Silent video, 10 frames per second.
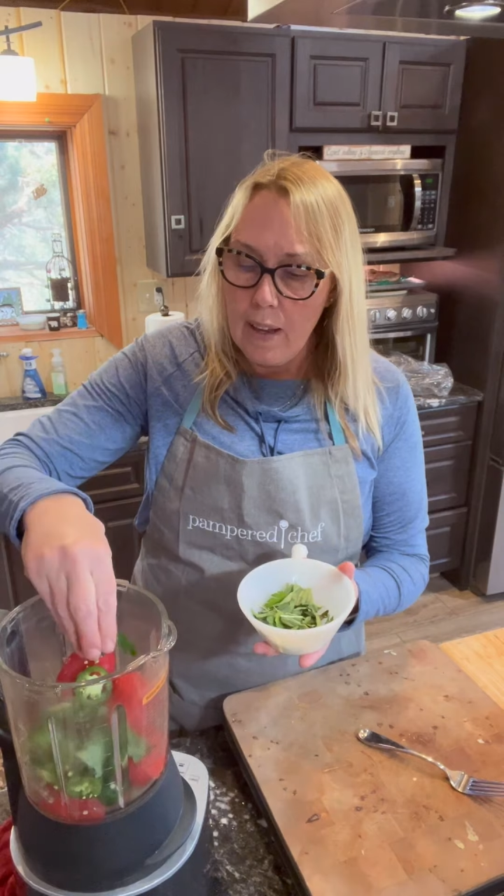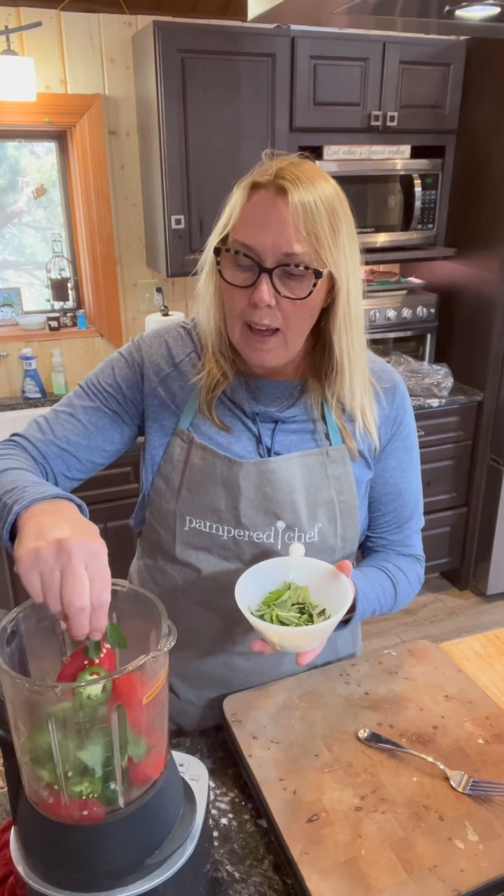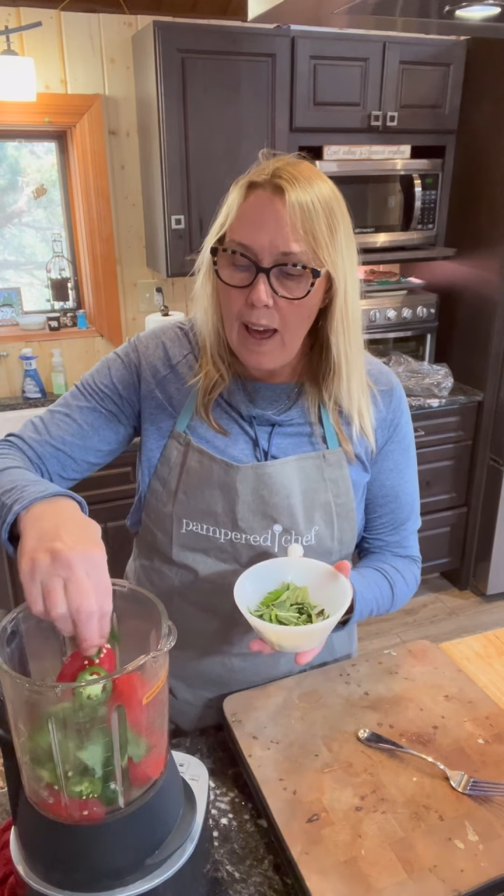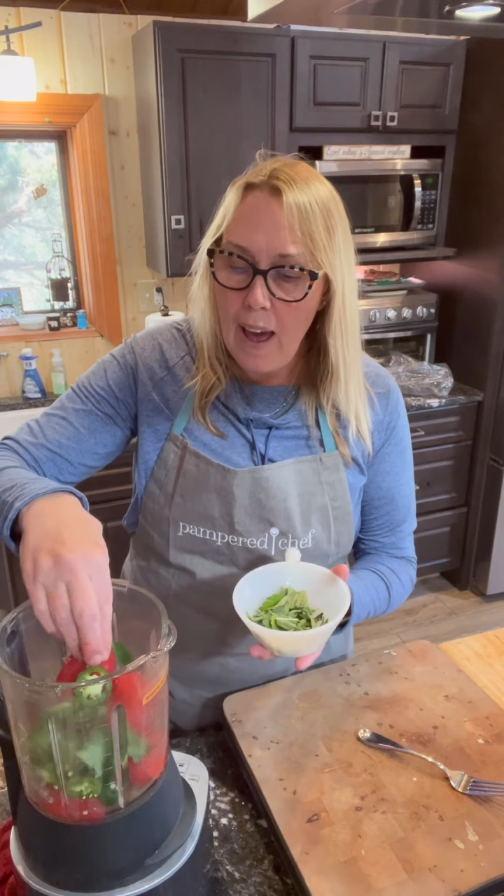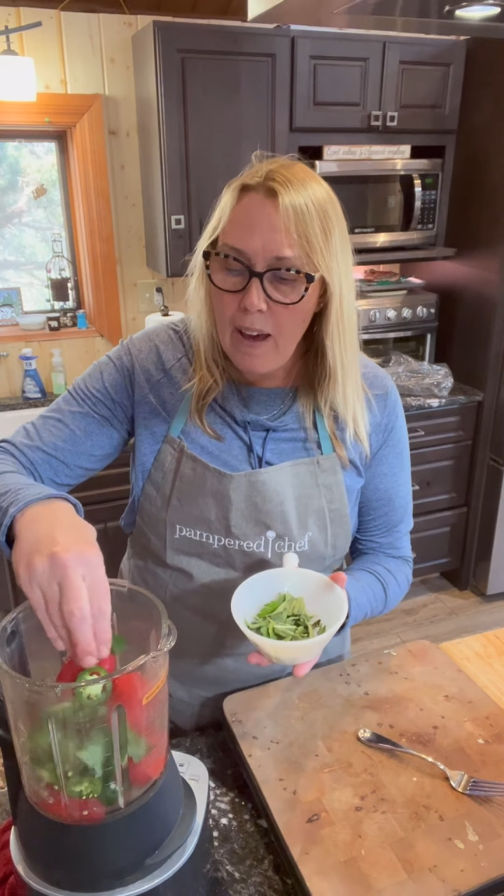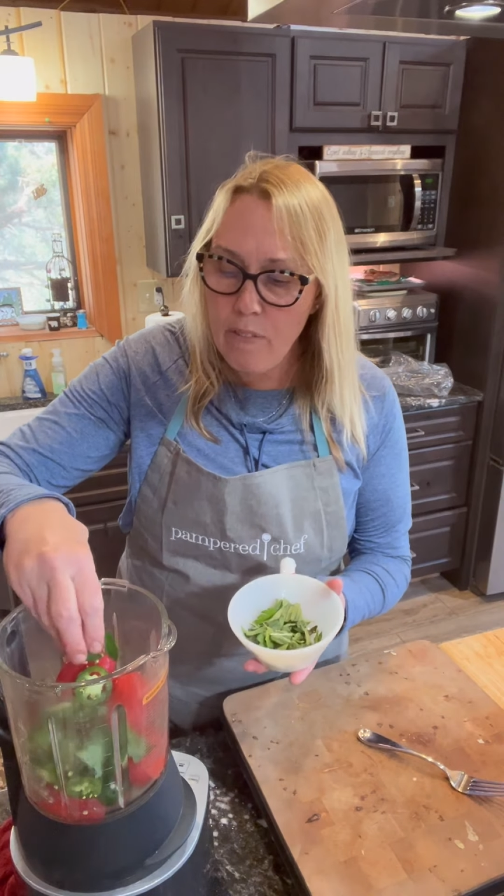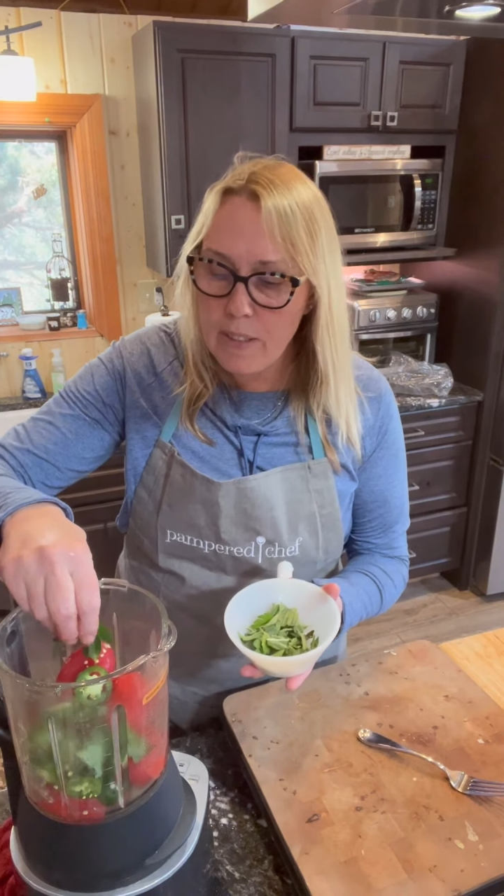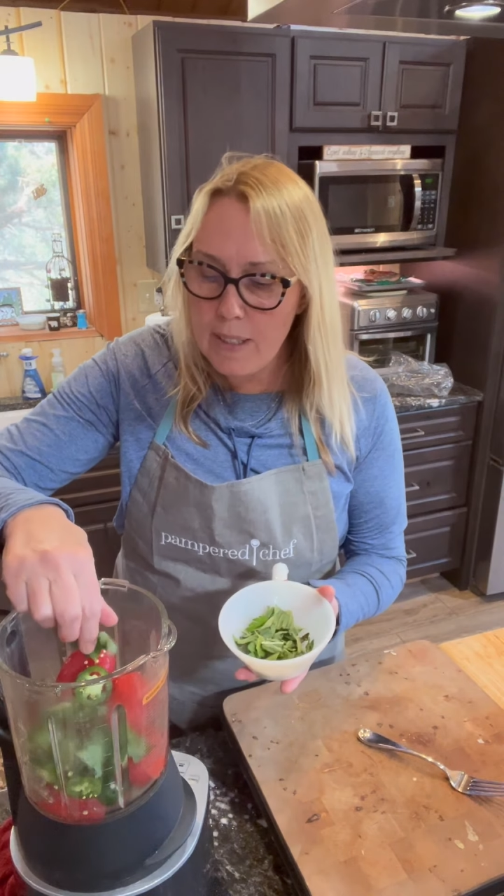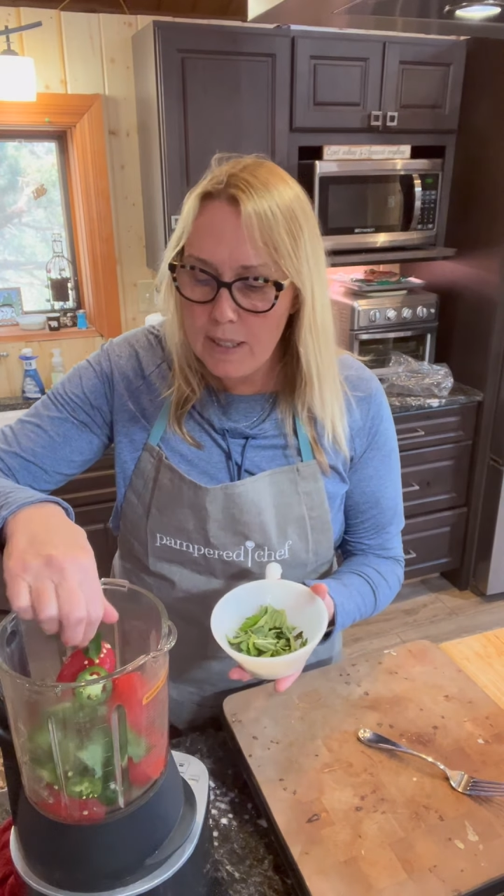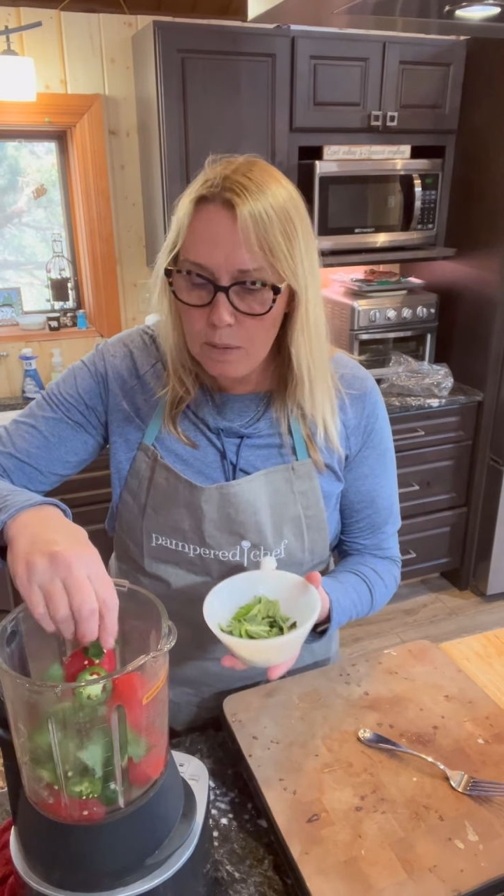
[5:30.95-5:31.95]
a half a
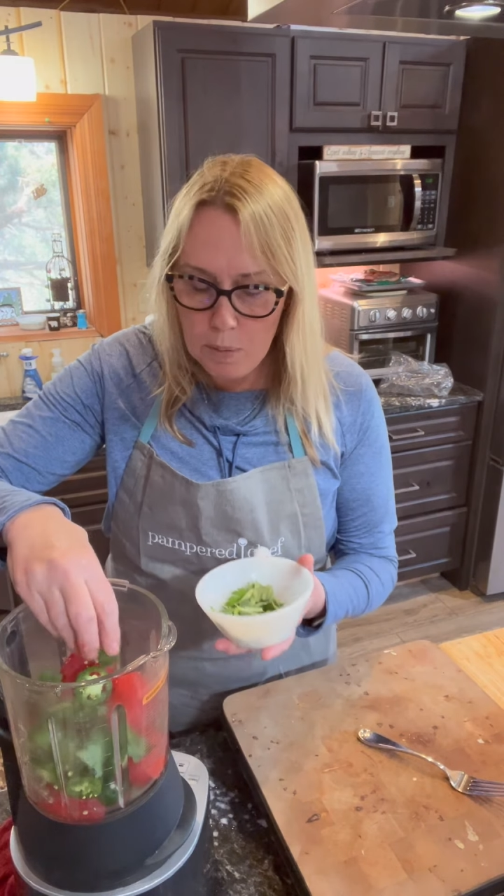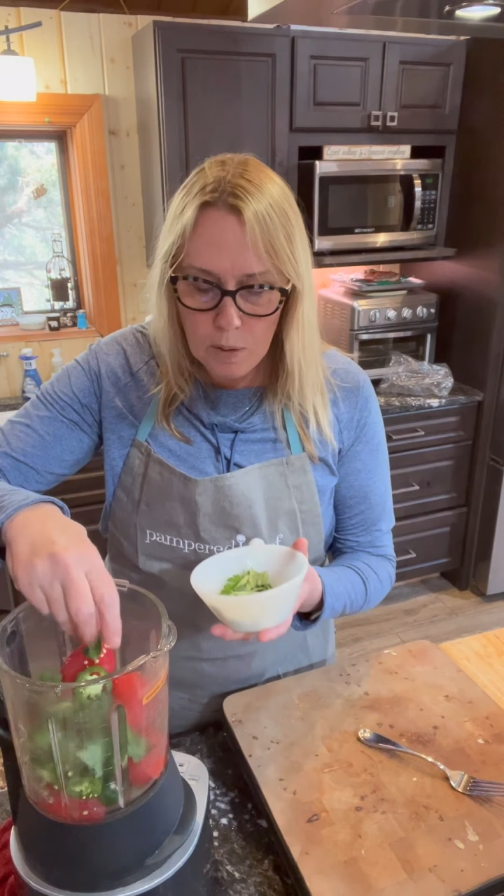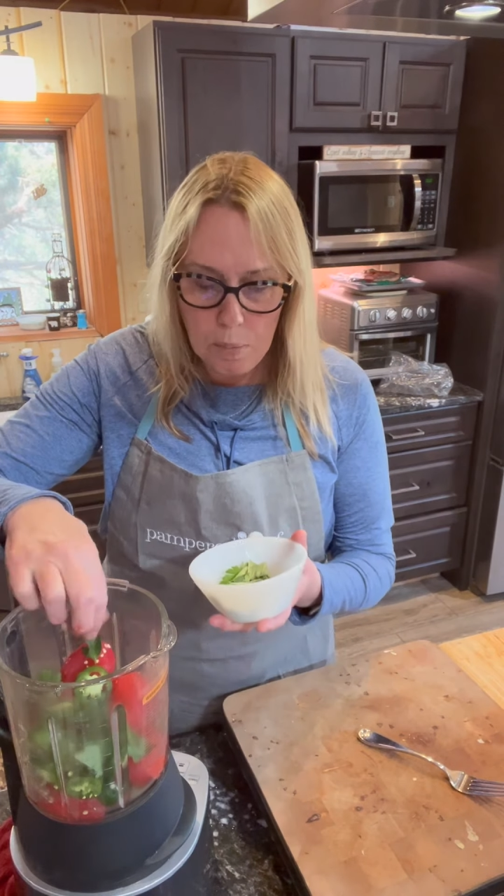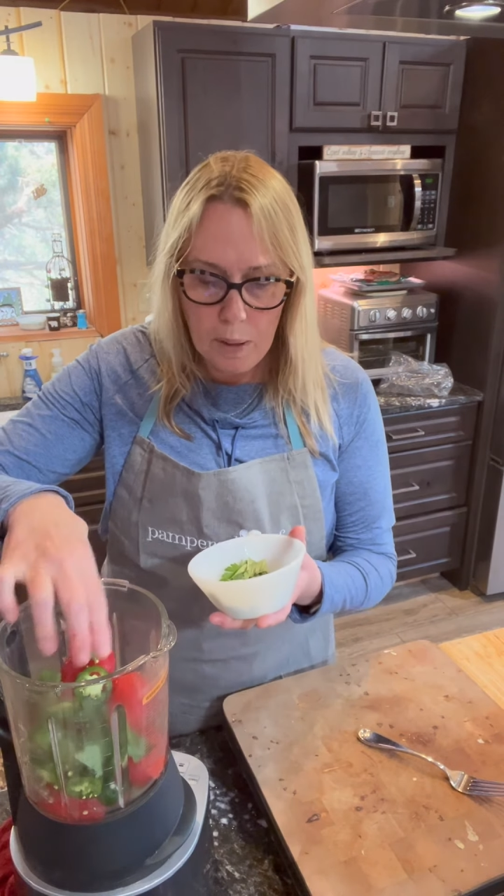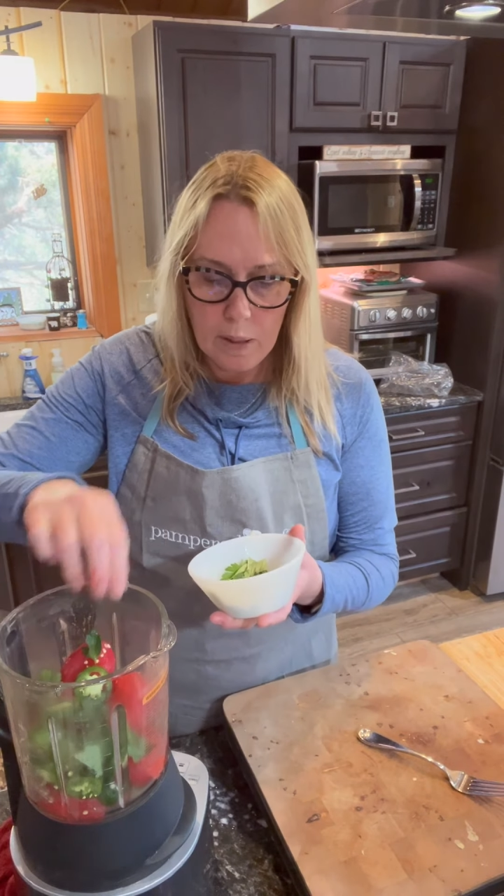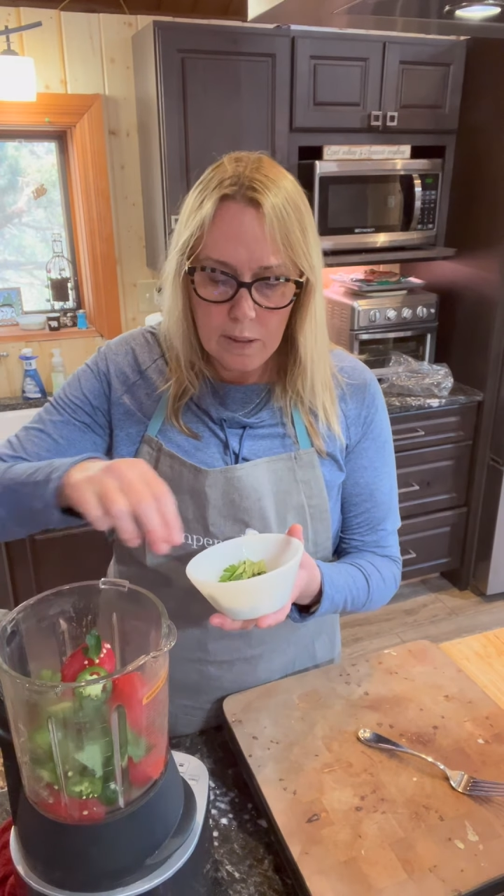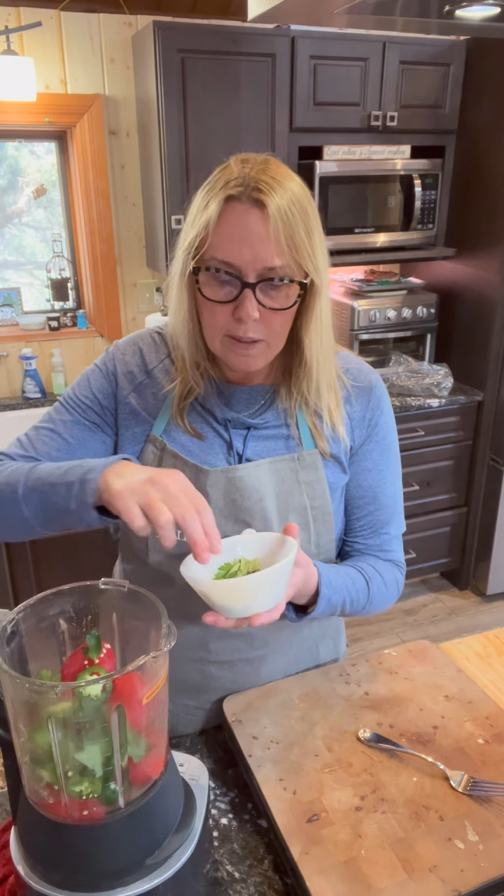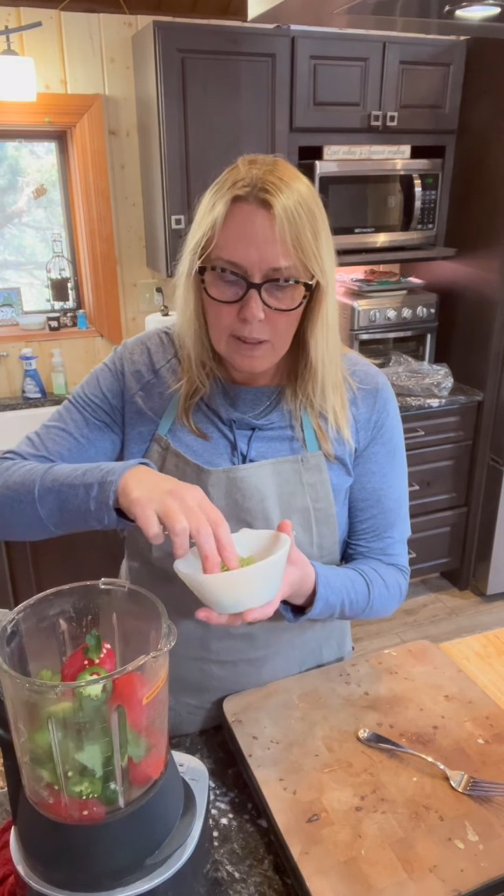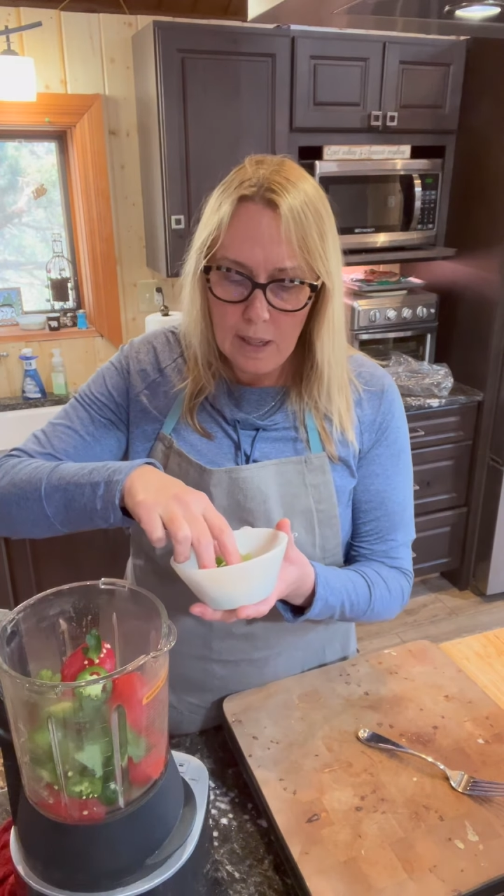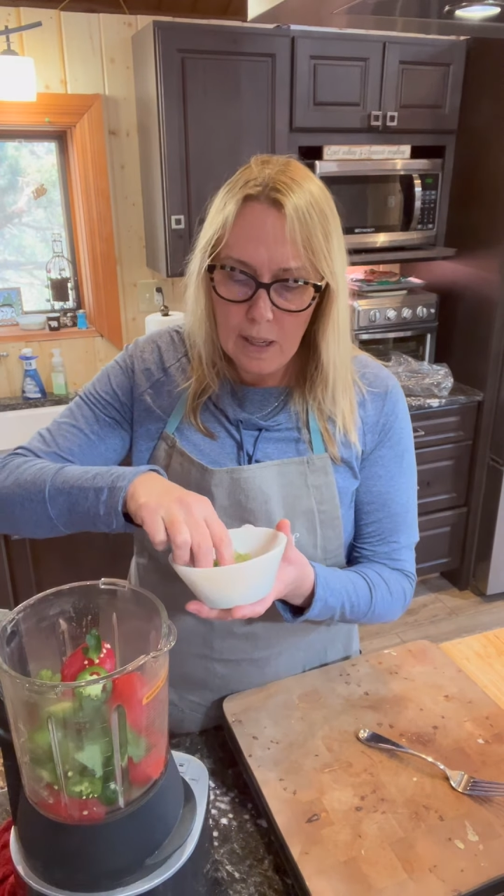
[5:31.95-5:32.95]
teaspoon of
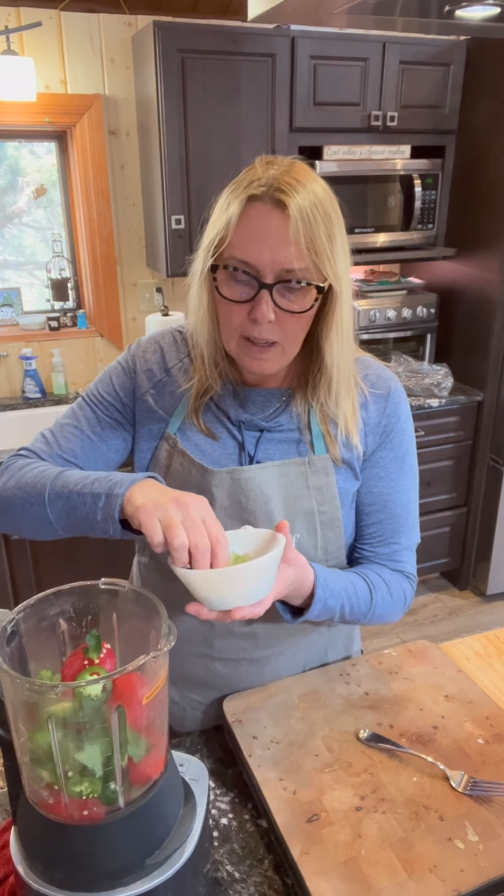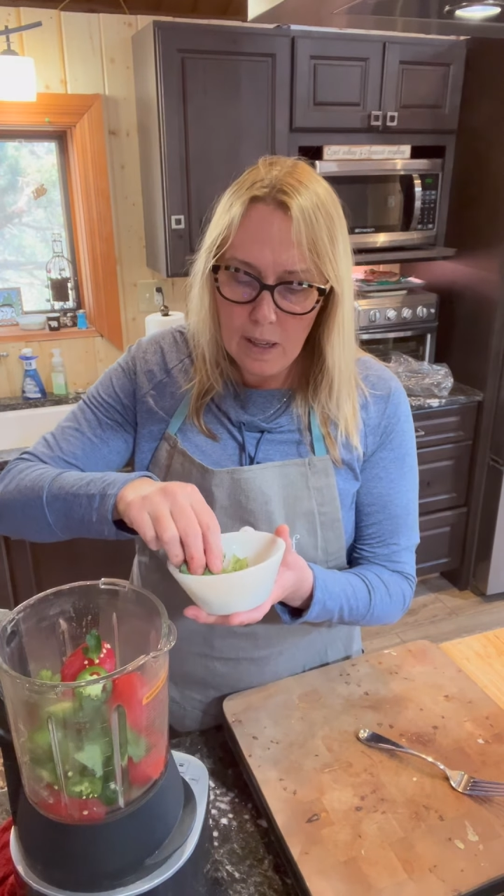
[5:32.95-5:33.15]
parsley,